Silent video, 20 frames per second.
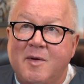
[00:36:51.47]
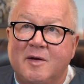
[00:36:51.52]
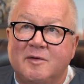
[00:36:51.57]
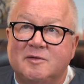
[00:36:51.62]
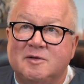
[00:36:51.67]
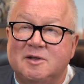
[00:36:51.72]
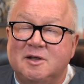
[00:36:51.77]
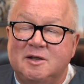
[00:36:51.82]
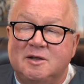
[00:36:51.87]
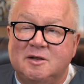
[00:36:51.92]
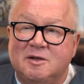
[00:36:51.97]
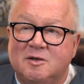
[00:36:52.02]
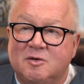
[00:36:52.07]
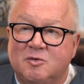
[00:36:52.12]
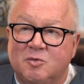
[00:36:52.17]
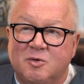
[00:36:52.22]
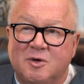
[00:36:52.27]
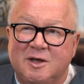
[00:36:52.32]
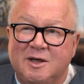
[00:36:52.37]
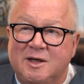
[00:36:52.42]
I've seen
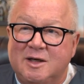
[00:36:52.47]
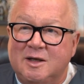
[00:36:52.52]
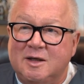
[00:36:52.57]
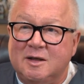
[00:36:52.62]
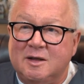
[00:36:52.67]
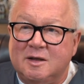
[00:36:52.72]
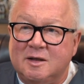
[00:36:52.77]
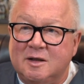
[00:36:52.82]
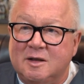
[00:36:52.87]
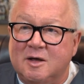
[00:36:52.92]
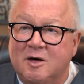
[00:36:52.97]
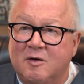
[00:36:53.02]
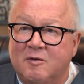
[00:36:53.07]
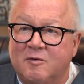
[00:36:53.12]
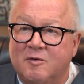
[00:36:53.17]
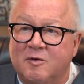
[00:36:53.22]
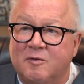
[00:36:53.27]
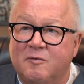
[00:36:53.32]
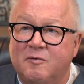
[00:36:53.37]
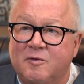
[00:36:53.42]
three. Yeah. In
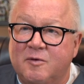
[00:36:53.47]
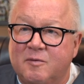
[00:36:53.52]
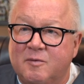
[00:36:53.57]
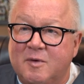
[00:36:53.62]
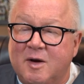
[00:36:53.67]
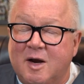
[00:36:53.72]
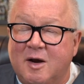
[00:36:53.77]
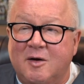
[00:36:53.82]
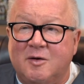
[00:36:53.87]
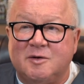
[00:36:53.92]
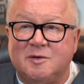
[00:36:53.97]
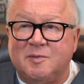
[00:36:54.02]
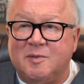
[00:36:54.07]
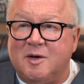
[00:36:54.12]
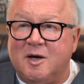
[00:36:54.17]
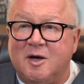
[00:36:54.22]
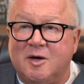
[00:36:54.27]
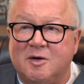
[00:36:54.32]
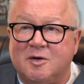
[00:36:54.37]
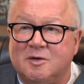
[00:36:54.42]
over fi- no, it's been
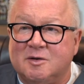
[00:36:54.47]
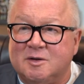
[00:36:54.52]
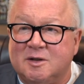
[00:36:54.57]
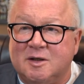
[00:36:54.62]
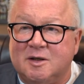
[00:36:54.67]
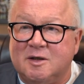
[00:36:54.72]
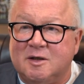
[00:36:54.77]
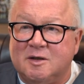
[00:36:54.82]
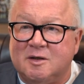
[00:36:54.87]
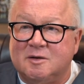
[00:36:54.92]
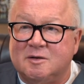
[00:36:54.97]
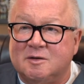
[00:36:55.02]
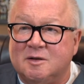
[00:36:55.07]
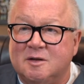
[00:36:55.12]
longer than ten years. Well,